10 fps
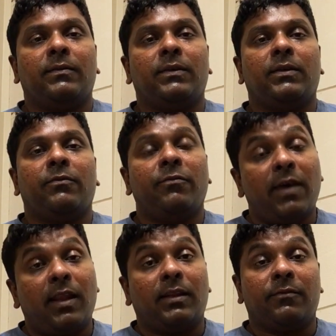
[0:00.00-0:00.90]
uh,
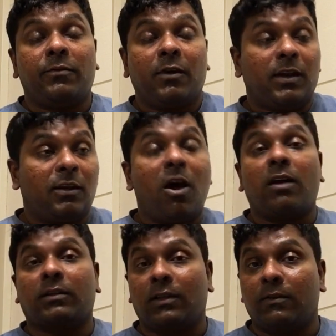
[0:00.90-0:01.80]
well. If you are a
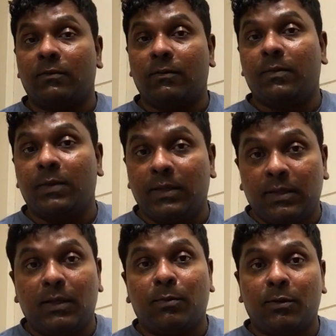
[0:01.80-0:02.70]
doctor, you would be
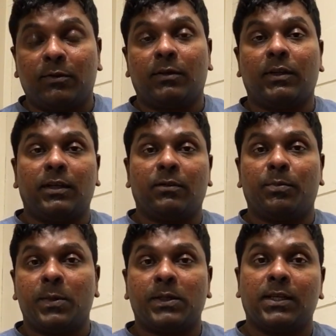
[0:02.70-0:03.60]
able to treat your
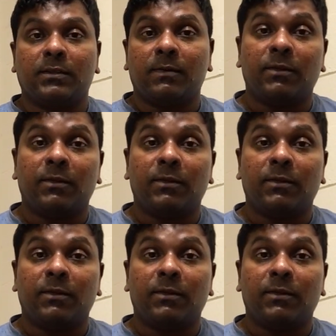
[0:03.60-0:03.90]
patients well.